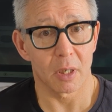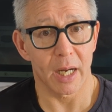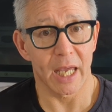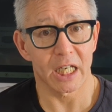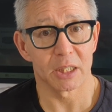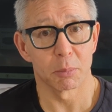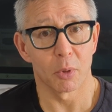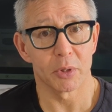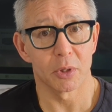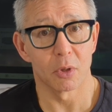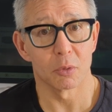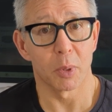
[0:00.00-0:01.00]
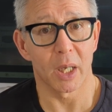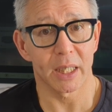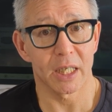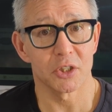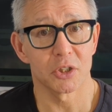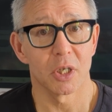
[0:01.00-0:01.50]
our exploit code
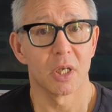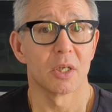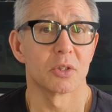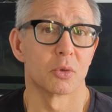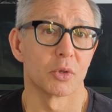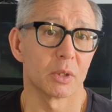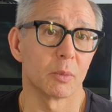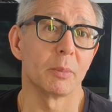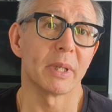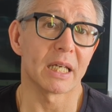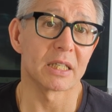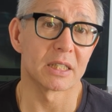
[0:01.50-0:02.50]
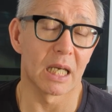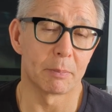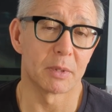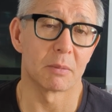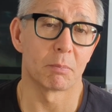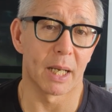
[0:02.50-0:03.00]
package so that it will be
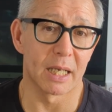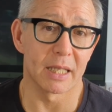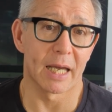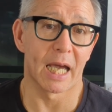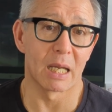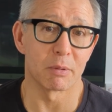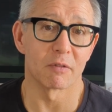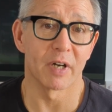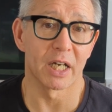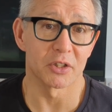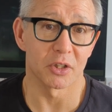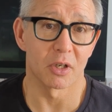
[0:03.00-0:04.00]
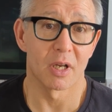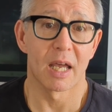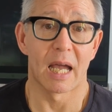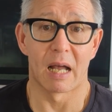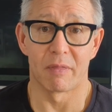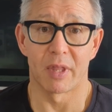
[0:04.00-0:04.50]
accepted by the hypervisor
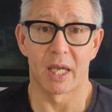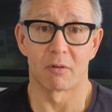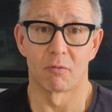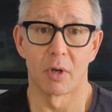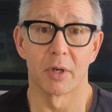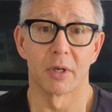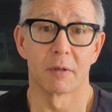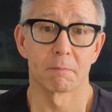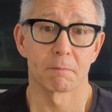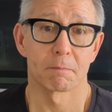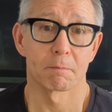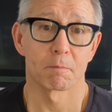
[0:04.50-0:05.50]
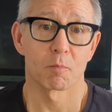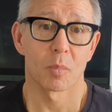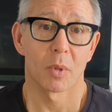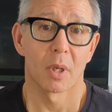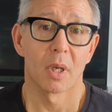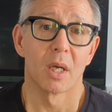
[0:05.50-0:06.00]
and then run.
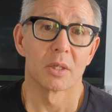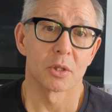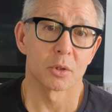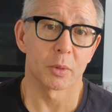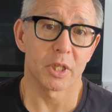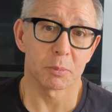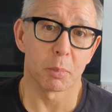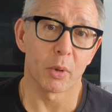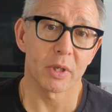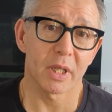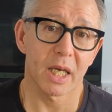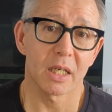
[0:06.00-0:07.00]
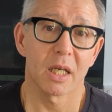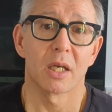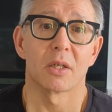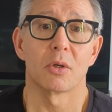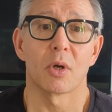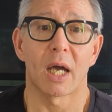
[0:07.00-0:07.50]
So, so, at this point, then,
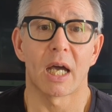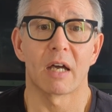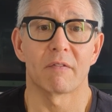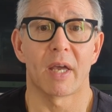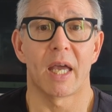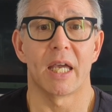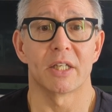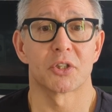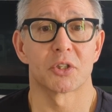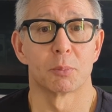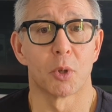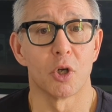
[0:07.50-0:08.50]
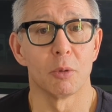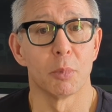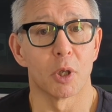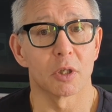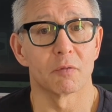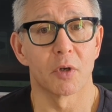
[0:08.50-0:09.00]
you have a small
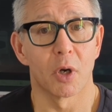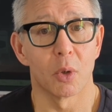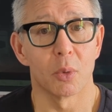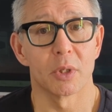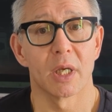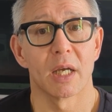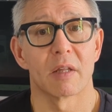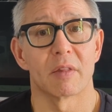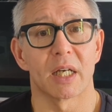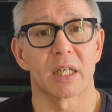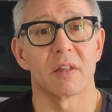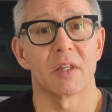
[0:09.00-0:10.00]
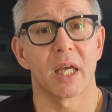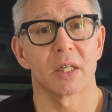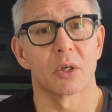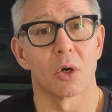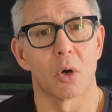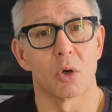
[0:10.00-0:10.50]
block of code that can
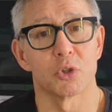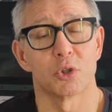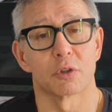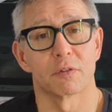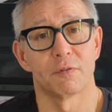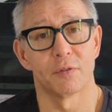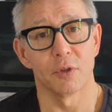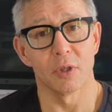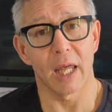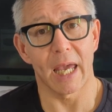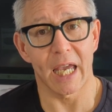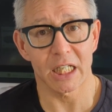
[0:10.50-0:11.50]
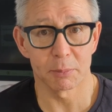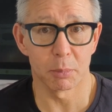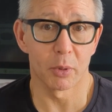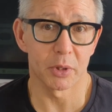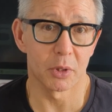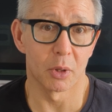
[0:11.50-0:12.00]
then cause your full
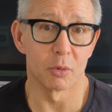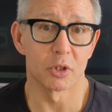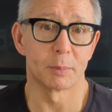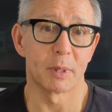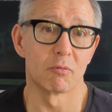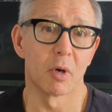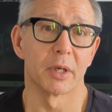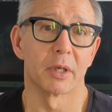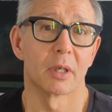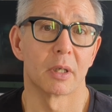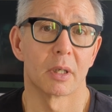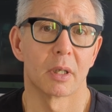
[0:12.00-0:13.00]
exploit code to be run.